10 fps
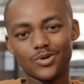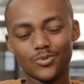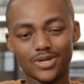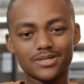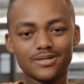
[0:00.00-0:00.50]

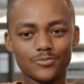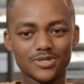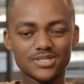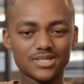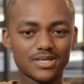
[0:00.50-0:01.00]
Welcome
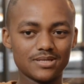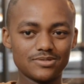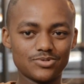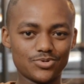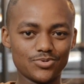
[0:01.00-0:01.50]
once
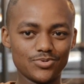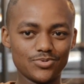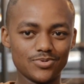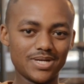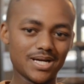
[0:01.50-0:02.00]
again
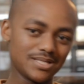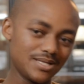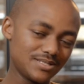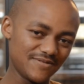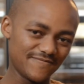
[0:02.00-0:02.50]
to
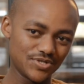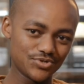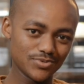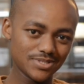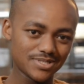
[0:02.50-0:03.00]
Nkanyezi
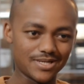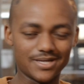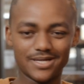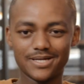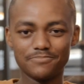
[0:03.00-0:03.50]
Visuals.
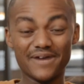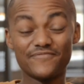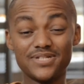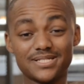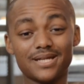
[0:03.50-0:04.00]
Um,
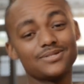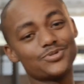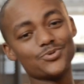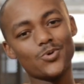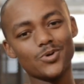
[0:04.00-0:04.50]
I've decided
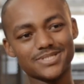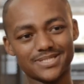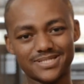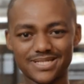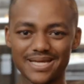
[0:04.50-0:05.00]
to call
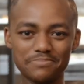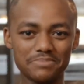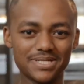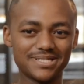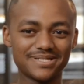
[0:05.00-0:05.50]
this
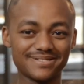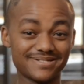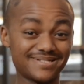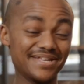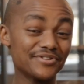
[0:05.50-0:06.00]
segment
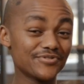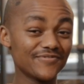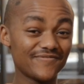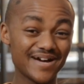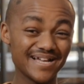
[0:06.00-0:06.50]
Zero
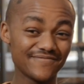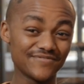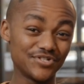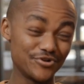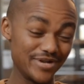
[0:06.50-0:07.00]

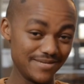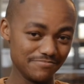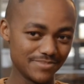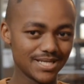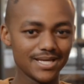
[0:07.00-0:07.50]
05
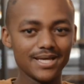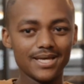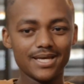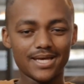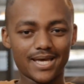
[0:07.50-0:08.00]
Dream.
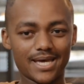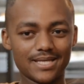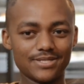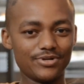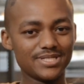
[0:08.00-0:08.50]

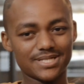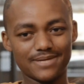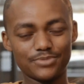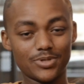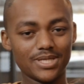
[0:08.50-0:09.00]
And the reason
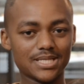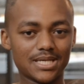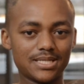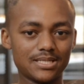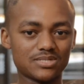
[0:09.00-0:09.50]
I'm doing
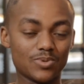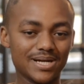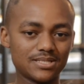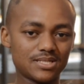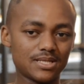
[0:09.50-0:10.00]
that is
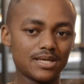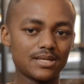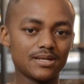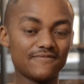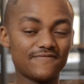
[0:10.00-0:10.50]
once
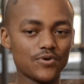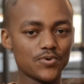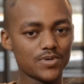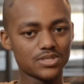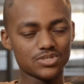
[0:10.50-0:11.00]
again a
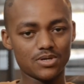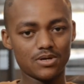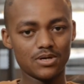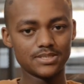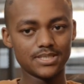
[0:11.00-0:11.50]
focus
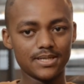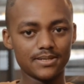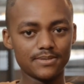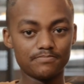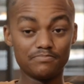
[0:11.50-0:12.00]
on
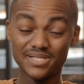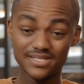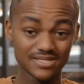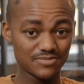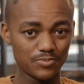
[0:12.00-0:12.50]

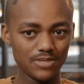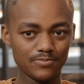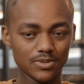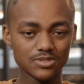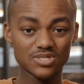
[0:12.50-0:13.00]
business
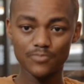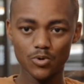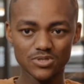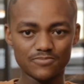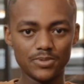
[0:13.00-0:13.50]
people,
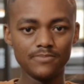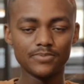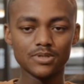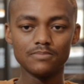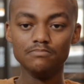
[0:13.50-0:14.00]
sports
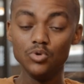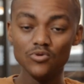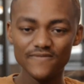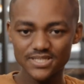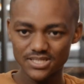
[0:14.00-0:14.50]
people,
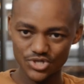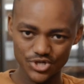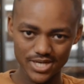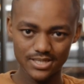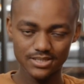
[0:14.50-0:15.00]
movers and
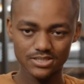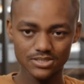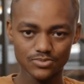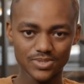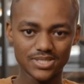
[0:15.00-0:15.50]

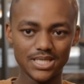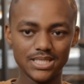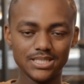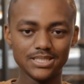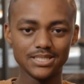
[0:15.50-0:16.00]
shakers
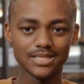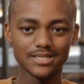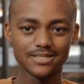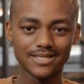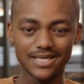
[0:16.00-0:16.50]
within
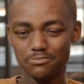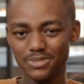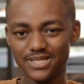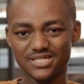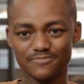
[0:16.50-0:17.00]
the
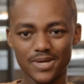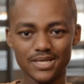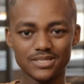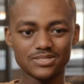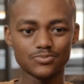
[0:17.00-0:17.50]
Kimberley
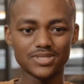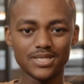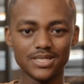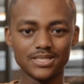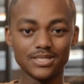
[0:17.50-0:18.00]
space,
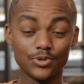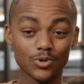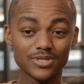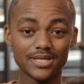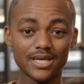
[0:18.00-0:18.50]
within the
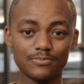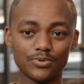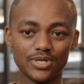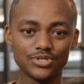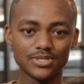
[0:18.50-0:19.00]
Northern Cape
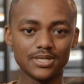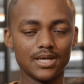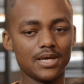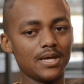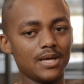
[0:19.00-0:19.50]
region.
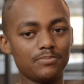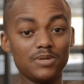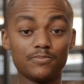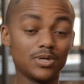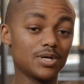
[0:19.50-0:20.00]

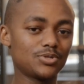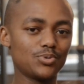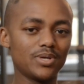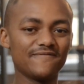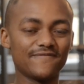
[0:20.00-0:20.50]
People who are
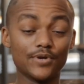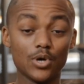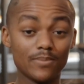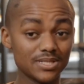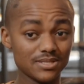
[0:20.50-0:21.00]
doing
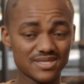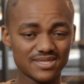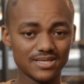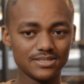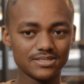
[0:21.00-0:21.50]
phenomenal
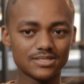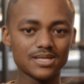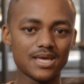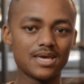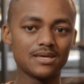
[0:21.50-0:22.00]

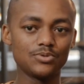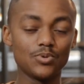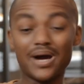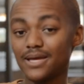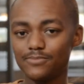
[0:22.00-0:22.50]
things and
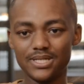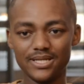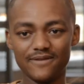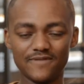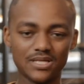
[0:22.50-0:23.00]
who I
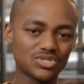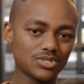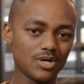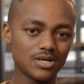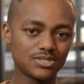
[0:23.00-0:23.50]
believe their
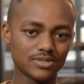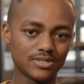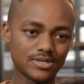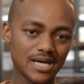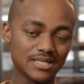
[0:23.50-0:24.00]
star is on
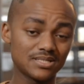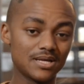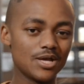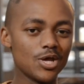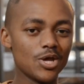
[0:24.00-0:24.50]
the rise.
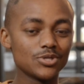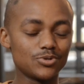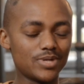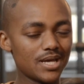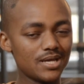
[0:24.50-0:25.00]

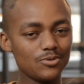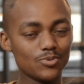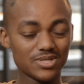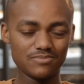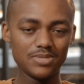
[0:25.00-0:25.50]
Today
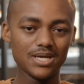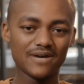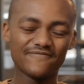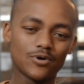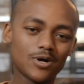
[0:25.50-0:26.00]
with me,
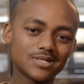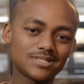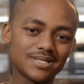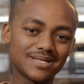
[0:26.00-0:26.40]
I've got